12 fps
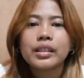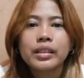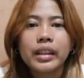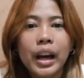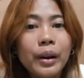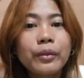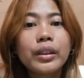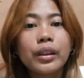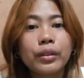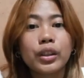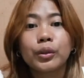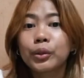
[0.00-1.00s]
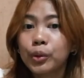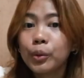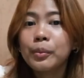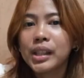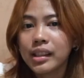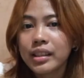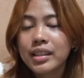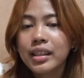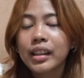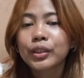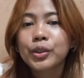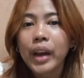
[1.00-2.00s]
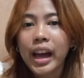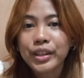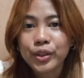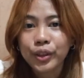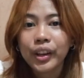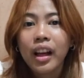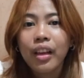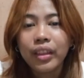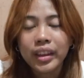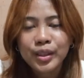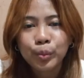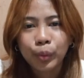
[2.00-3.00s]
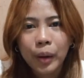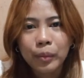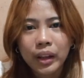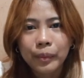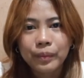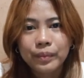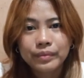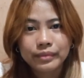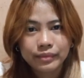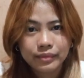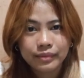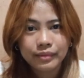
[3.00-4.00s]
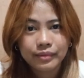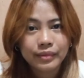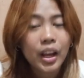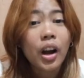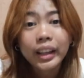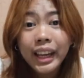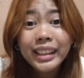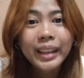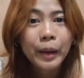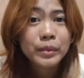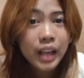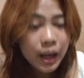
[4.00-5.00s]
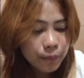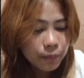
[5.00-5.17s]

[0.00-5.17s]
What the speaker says: Now I'm giving you 2 minutes to answer this problem. Okay, time's up.